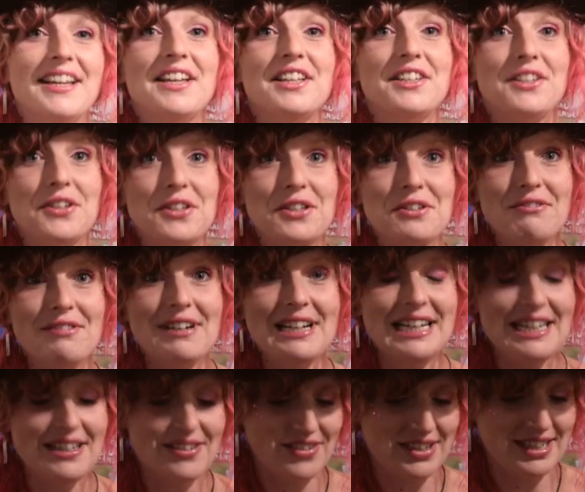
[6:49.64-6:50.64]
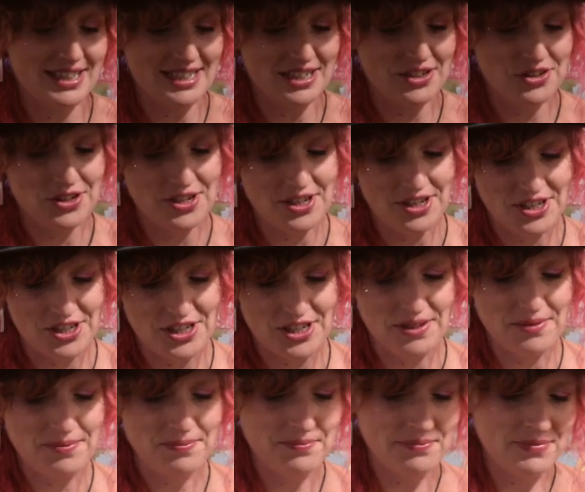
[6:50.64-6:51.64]
So it's a really nice
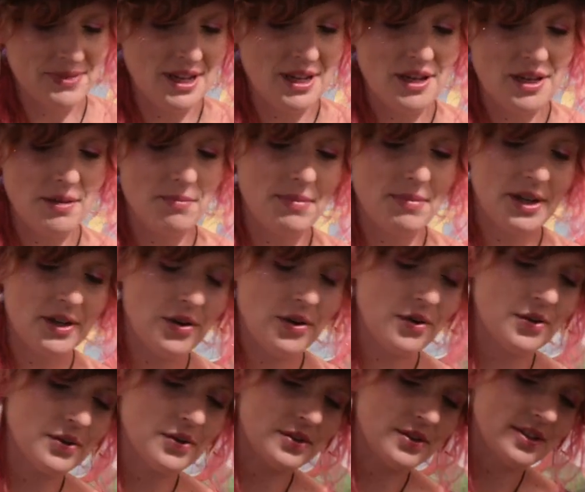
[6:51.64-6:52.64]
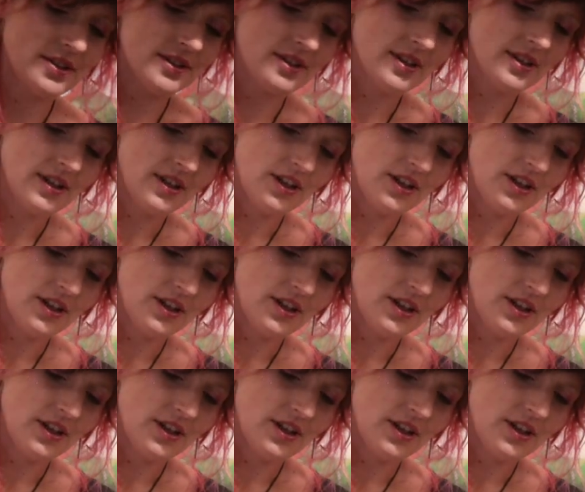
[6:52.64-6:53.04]
introduction because